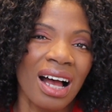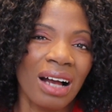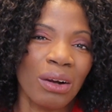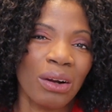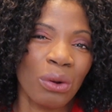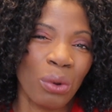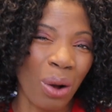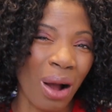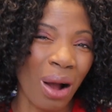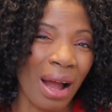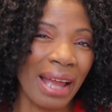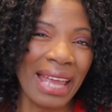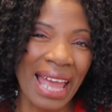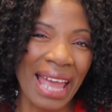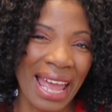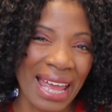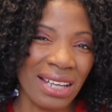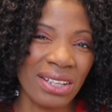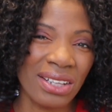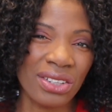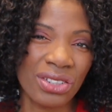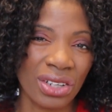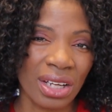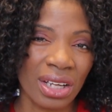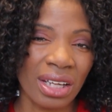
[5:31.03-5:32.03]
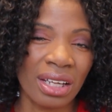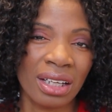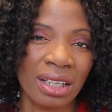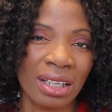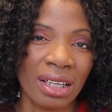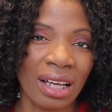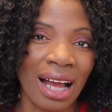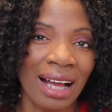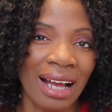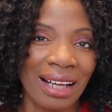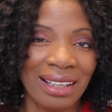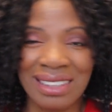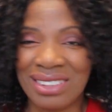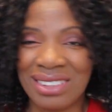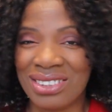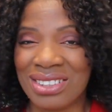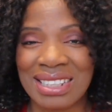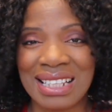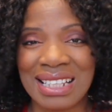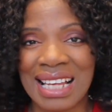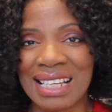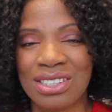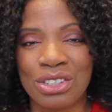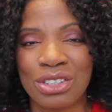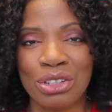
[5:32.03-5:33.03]
quite aging, and it
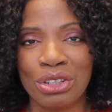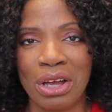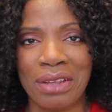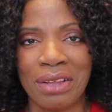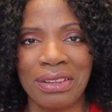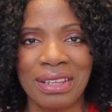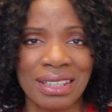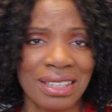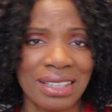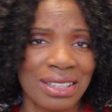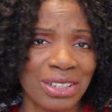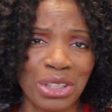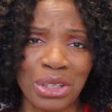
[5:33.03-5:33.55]
just lets you know that the